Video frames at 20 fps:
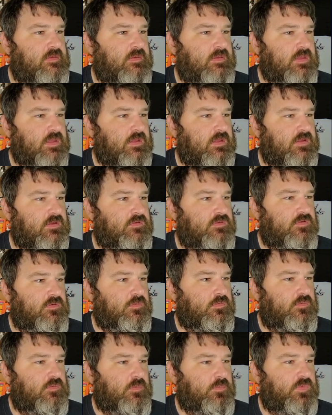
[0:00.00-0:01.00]
can get
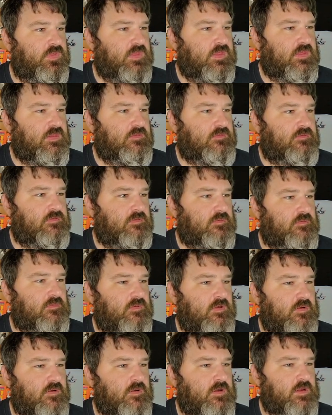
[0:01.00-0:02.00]
you some of these
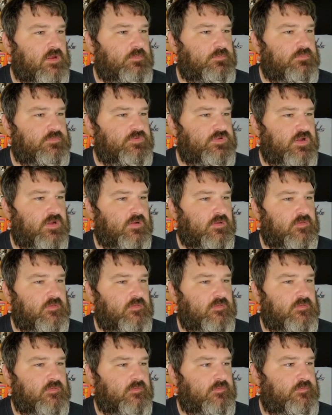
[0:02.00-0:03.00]
deuterium
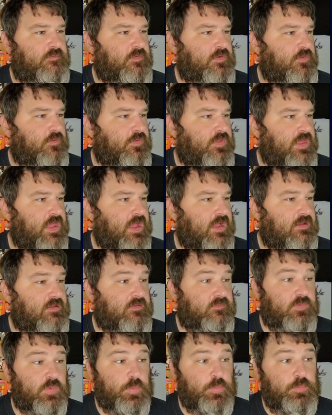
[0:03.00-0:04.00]
junks to fuel the
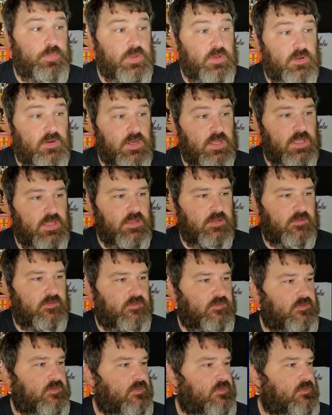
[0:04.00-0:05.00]
active
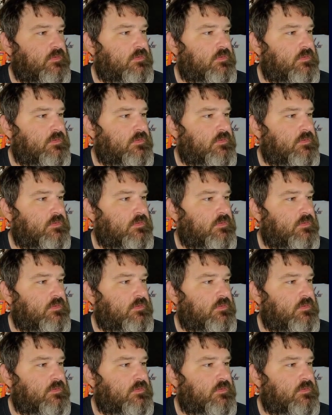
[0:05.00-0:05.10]
abilities.